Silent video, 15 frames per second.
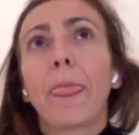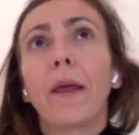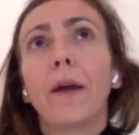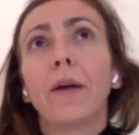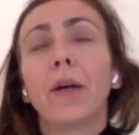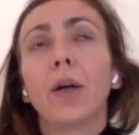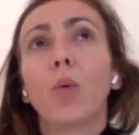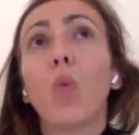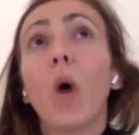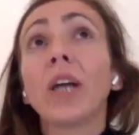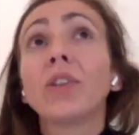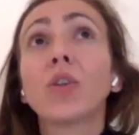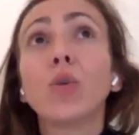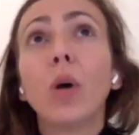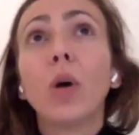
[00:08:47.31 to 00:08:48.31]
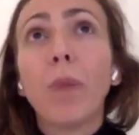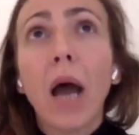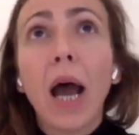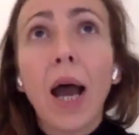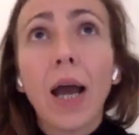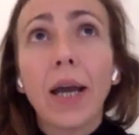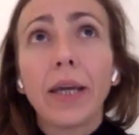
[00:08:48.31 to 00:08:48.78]
what to
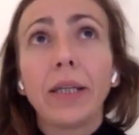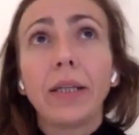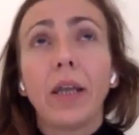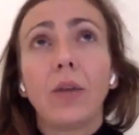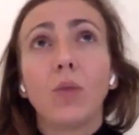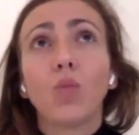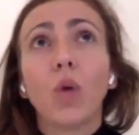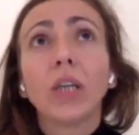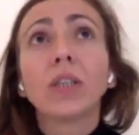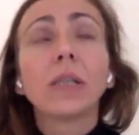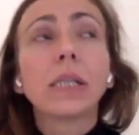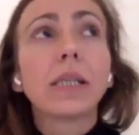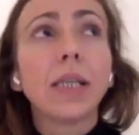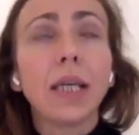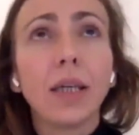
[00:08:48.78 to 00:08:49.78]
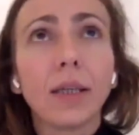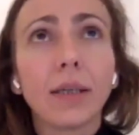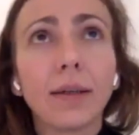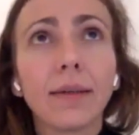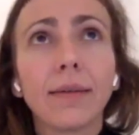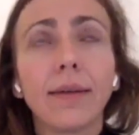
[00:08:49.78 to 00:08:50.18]
opine and what to think